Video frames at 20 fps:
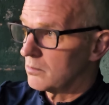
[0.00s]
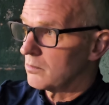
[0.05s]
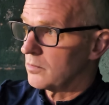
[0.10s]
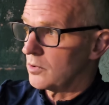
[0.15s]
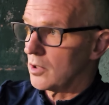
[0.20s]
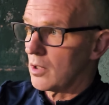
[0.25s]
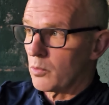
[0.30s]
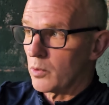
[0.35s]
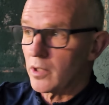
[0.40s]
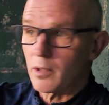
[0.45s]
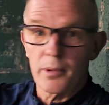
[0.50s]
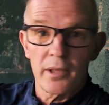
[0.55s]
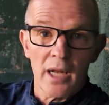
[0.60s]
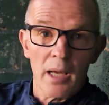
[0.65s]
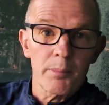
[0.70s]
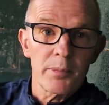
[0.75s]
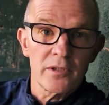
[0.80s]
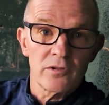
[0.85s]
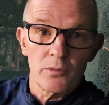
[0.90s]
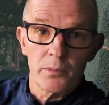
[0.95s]
we'd have been
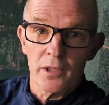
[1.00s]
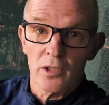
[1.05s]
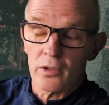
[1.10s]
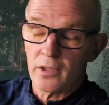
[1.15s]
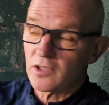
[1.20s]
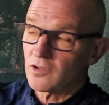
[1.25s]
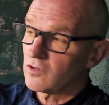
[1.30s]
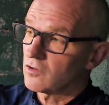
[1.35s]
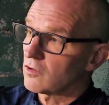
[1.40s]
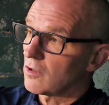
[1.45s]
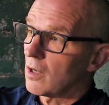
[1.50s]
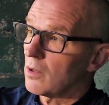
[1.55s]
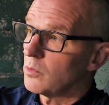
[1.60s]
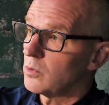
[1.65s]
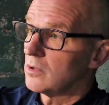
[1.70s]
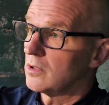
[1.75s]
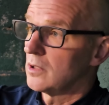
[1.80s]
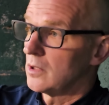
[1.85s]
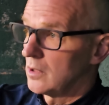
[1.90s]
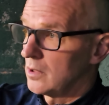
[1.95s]
happy, to be honest. So
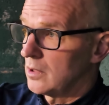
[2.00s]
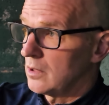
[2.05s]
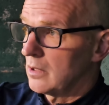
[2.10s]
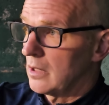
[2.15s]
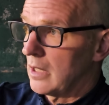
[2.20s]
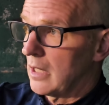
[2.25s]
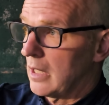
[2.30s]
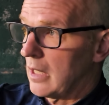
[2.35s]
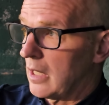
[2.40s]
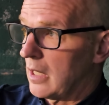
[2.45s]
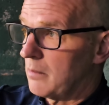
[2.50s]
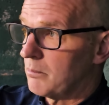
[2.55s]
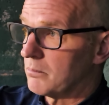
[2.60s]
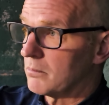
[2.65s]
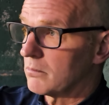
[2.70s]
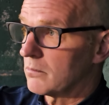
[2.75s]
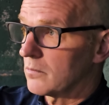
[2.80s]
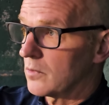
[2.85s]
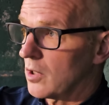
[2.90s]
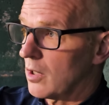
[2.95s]

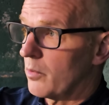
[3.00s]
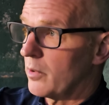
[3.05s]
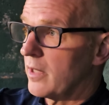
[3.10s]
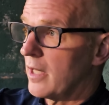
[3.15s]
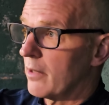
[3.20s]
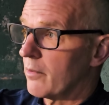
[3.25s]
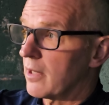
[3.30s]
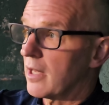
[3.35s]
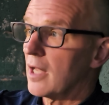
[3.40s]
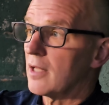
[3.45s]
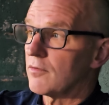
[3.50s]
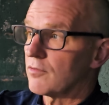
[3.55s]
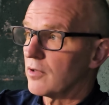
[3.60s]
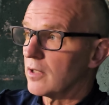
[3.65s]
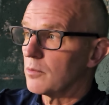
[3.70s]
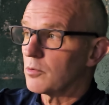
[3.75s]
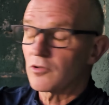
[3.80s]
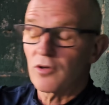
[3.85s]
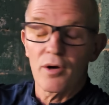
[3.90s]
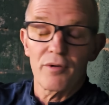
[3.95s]
going there and getting
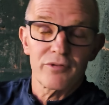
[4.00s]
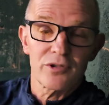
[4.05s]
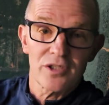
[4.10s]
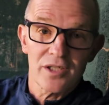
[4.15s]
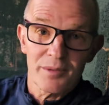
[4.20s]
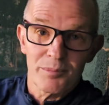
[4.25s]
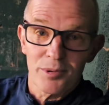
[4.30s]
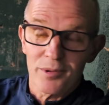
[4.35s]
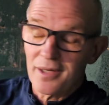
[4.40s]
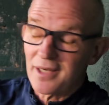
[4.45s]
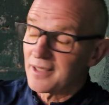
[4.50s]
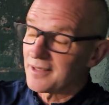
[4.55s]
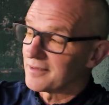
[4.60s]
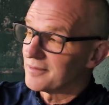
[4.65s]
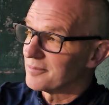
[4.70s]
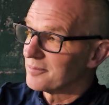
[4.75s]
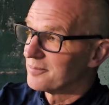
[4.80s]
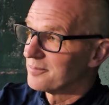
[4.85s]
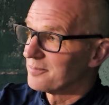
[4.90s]
3 was obviously brilliant.